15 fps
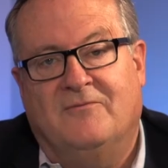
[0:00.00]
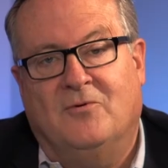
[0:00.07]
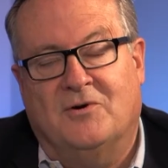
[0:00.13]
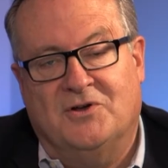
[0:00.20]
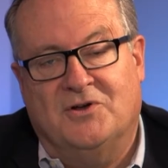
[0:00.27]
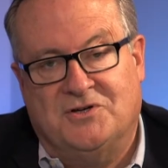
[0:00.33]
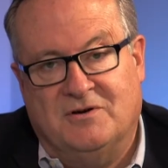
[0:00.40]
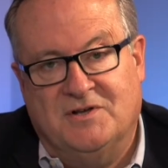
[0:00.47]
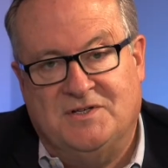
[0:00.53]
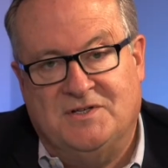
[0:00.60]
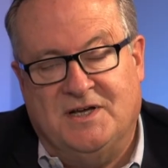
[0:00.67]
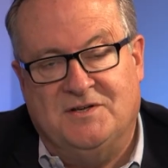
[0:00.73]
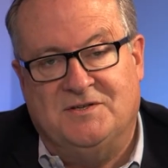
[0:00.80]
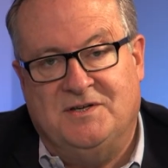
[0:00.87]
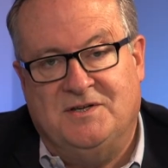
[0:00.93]
insurance
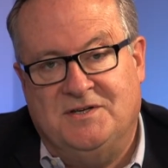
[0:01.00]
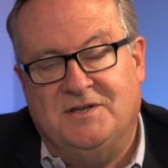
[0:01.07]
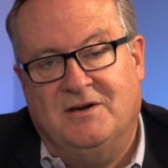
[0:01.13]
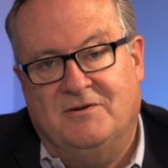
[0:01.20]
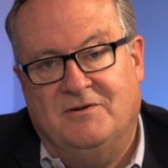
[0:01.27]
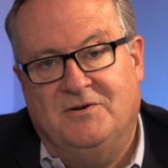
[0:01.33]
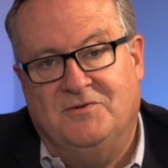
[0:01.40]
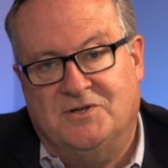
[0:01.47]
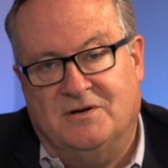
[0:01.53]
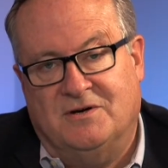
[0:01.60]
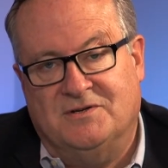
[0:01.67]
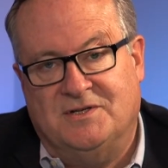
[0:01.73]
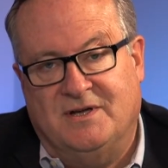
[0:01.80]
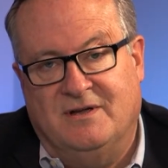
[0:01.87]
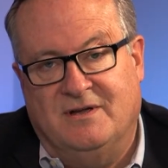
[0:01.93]
agencies here in New
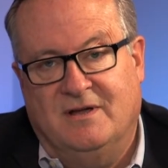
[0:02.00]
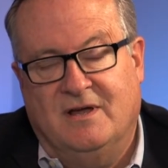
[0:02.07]
Jersey.